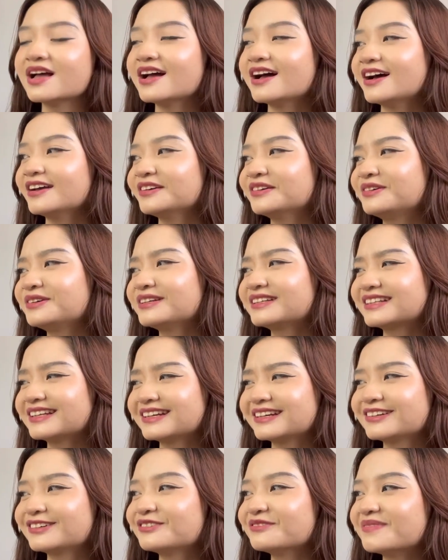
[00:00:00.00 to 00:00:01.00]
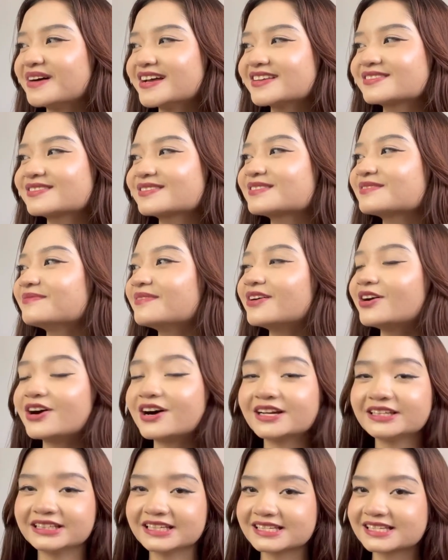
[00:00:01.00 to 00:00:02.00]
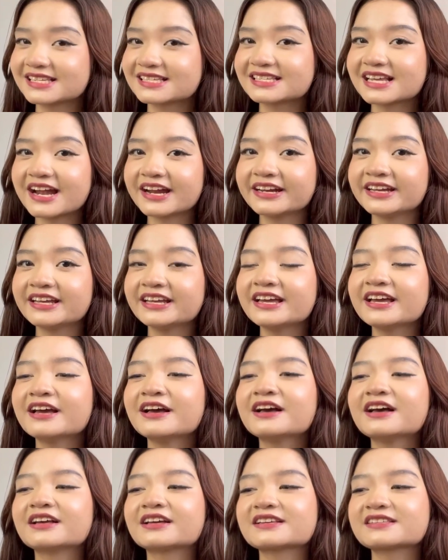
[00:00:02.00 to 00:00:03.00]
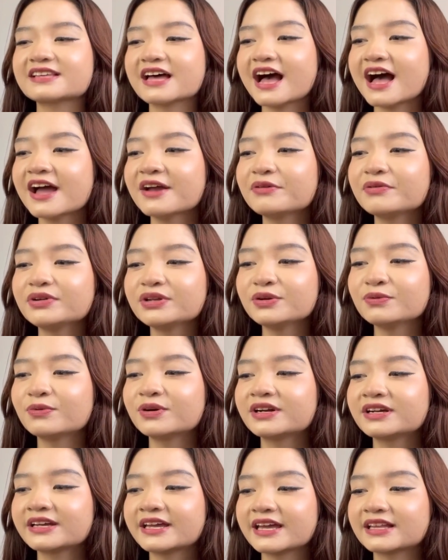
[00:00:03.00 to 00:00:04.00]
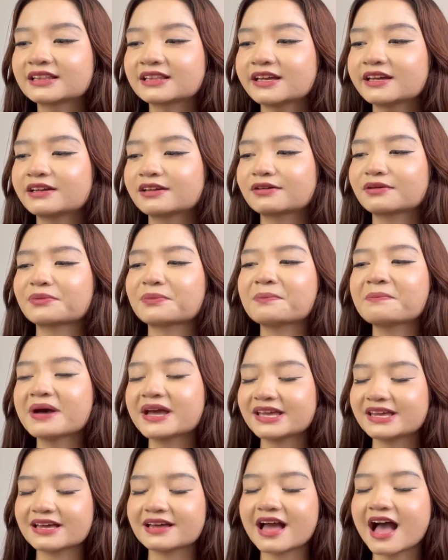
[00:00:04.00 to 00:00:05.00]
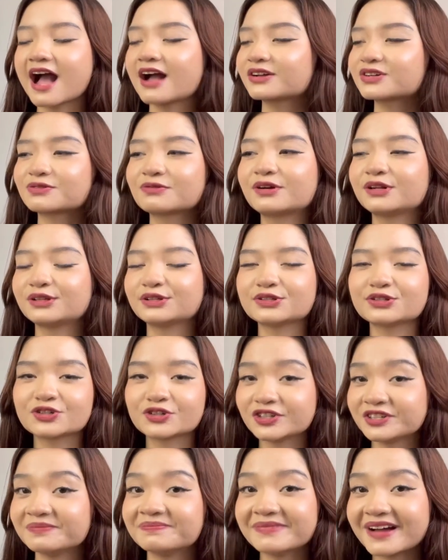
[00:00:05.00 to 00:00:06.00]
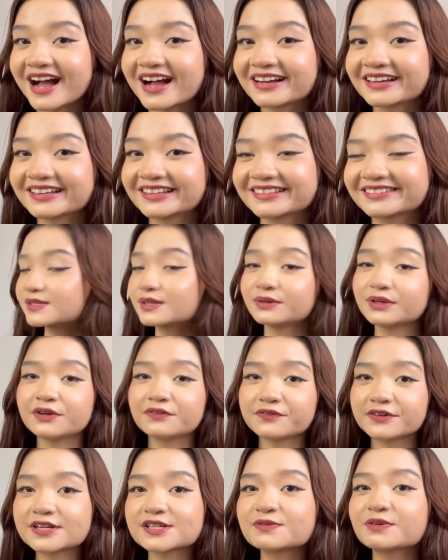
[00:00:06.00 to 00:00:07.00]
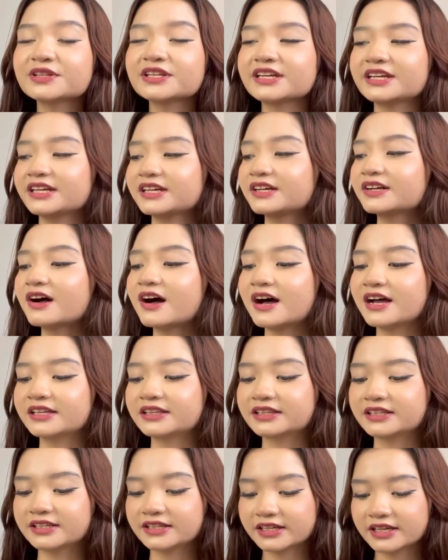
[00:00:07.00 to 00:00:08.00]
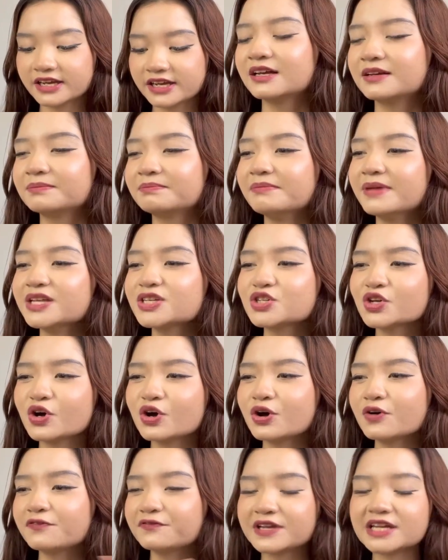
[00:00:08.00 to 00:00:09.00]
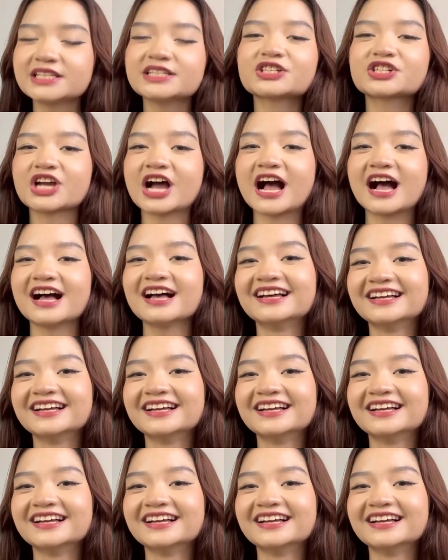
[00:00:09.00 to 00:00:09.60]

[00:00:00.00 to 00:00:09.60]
Ayoko na talaga gumastos sa mga unnecessary because I really want to get like my actual dream bag. So the first one that I got, medyo fail siya,